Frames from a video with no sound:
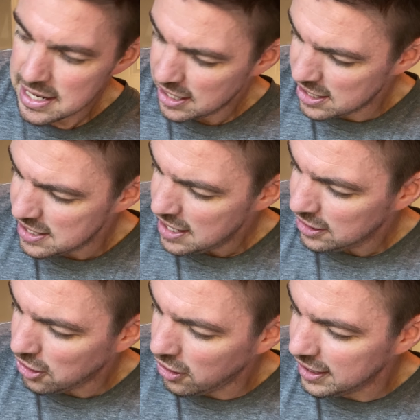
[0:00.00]
Because
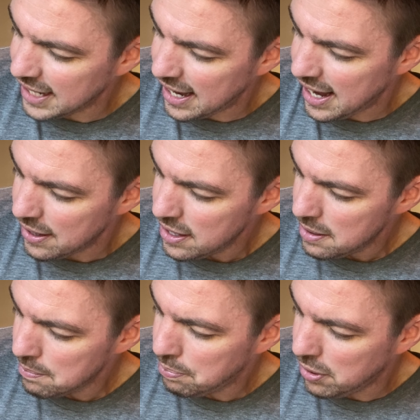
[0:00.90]
learning is kind of like
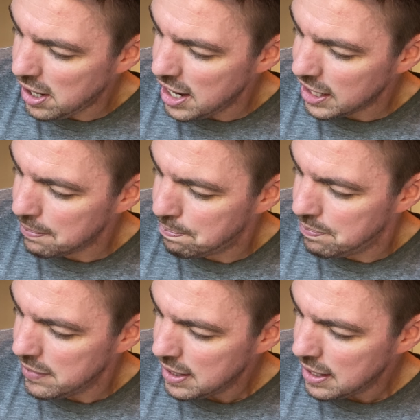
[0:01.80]
pluck,
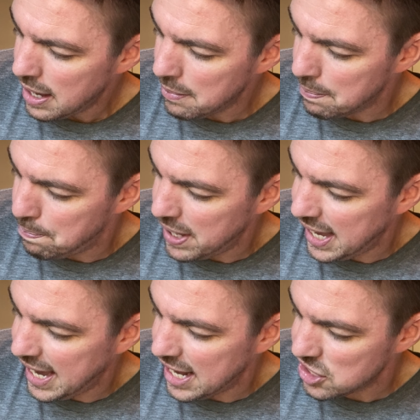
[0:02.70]

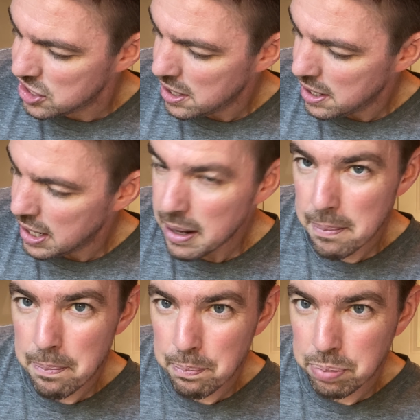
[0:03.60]

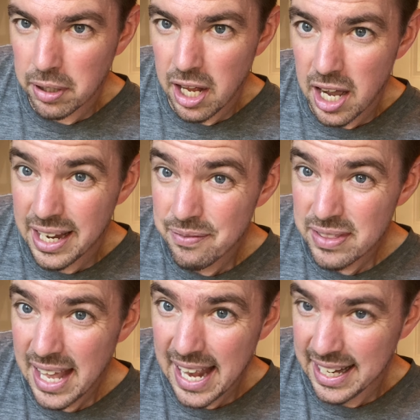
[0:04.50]
pinch, pluck,
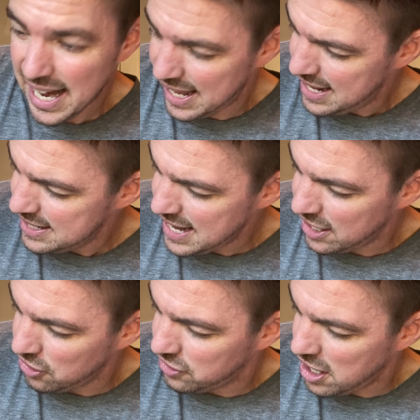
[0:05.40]
and kind of
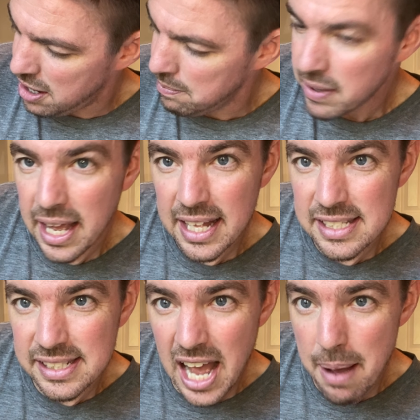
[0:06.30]
take your thumb and
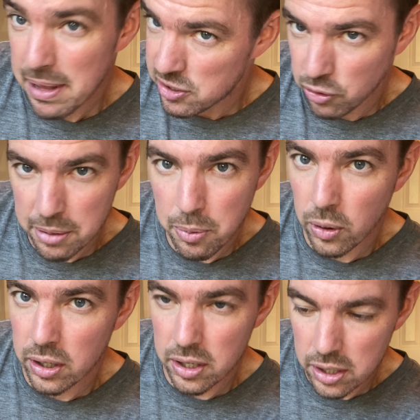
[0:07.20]
stop. That's really important.